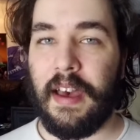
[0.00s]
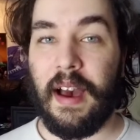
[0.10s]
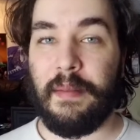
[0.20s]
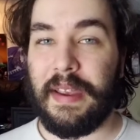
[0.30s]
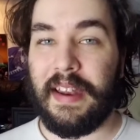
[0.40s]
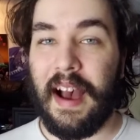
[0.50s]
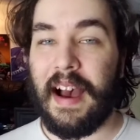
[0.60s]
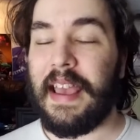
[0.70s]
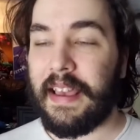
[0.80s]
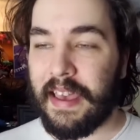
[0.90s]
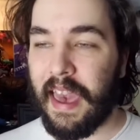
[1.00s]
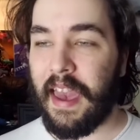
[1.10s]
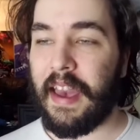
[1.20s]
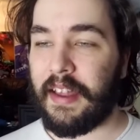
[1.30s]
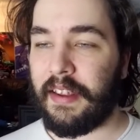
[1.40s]
I mean, I
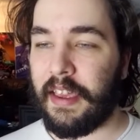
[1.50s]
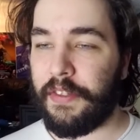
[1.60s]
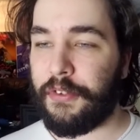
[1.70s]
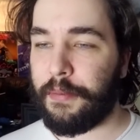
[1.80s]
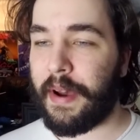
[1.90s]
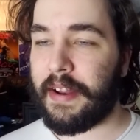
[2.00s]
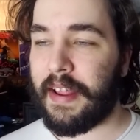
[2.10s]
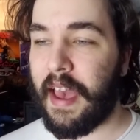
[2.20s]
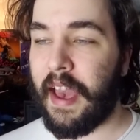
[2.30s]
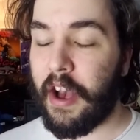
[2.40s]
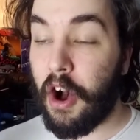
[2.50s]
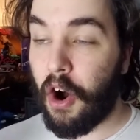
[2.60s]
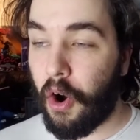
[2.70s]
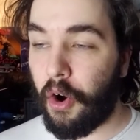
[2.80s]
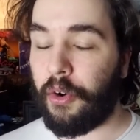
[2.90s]
can get through my day
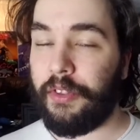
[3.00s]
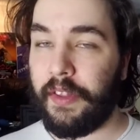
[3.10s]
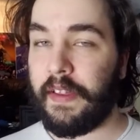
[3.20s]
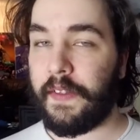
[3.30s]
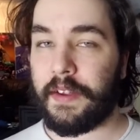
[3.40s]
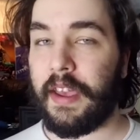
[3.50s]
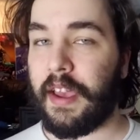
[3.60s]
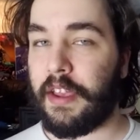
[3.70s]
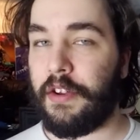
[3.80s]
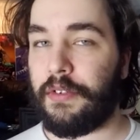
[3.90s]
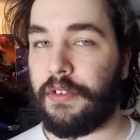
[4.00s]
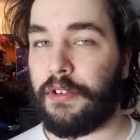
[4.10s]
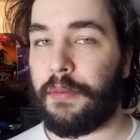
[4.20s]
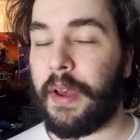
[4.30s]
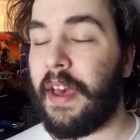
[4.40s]
only looking at
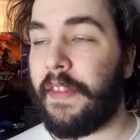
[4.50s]
YouTube.